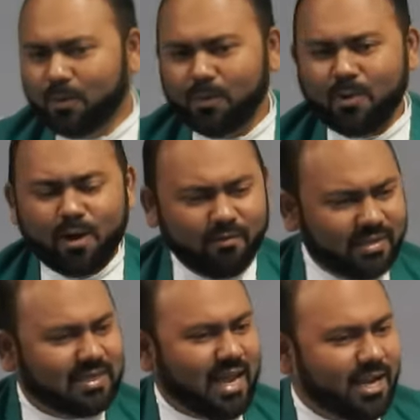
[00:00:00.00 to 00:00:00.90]
who
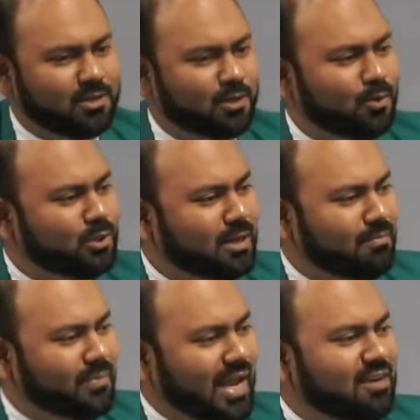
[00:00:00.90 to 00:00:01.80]
always liked to do
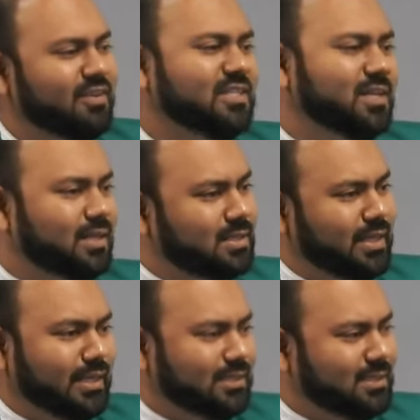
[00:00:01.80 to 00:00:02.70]
some adventurous
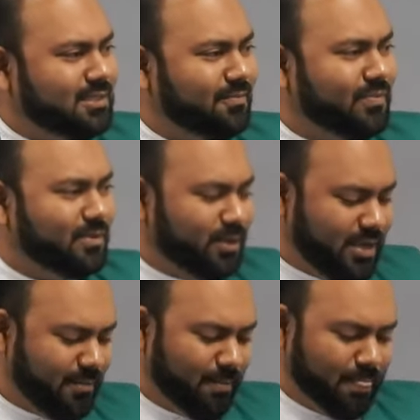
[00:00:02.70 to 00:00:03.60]
things,
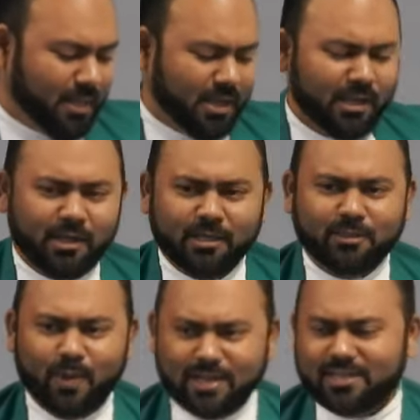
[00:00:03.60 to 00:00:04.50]
okay?
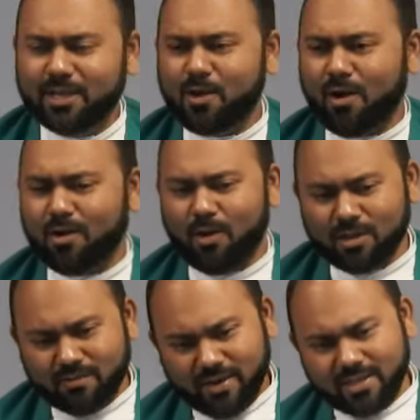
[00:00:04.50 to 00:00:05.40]
So once he called
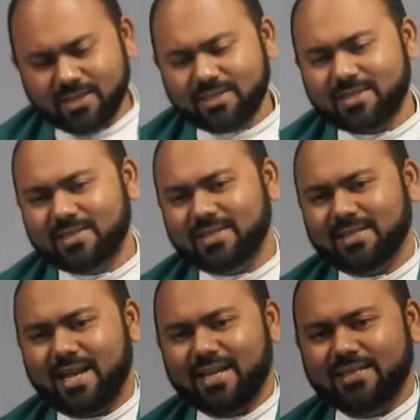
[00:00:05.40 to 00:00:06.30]
all the
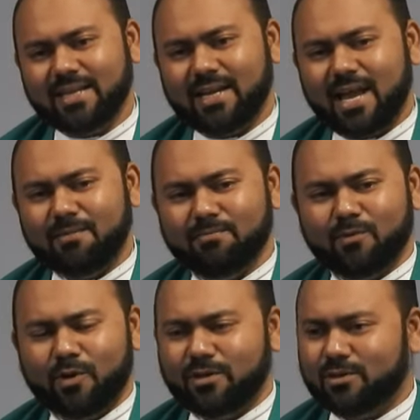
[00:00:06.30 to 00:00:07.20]
villagers and he said,
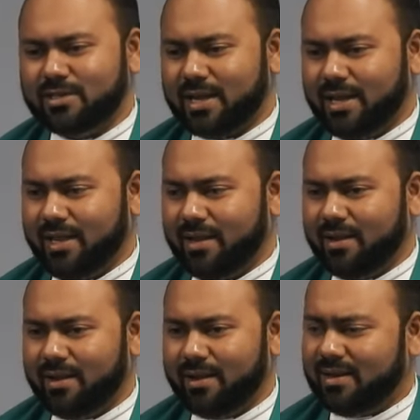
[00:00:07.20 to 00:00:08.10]
I'm going to try
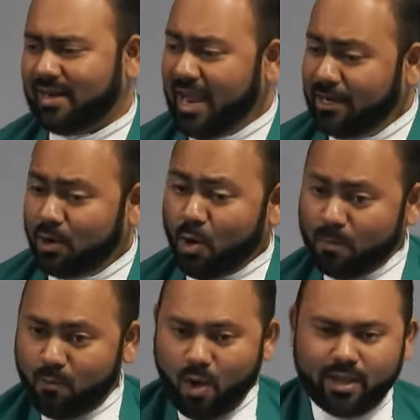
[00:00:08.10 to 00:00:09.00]
a
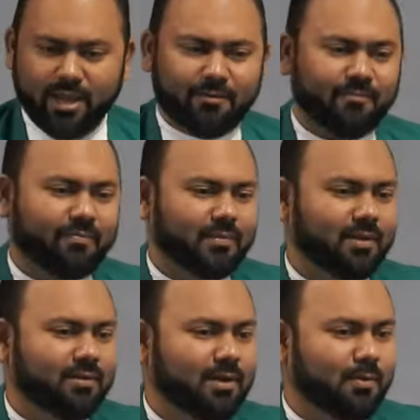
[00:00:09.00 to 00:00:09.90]
tightrope walking.
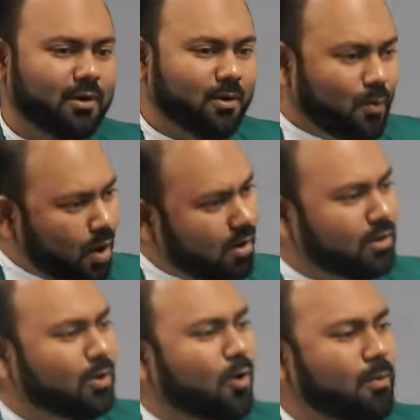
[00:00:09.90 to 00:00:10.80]
I wanted to walk
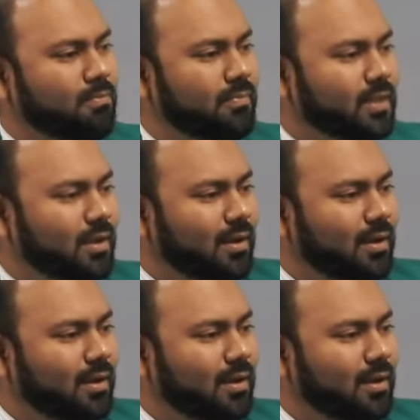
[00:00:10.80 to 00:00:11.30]
on the rope.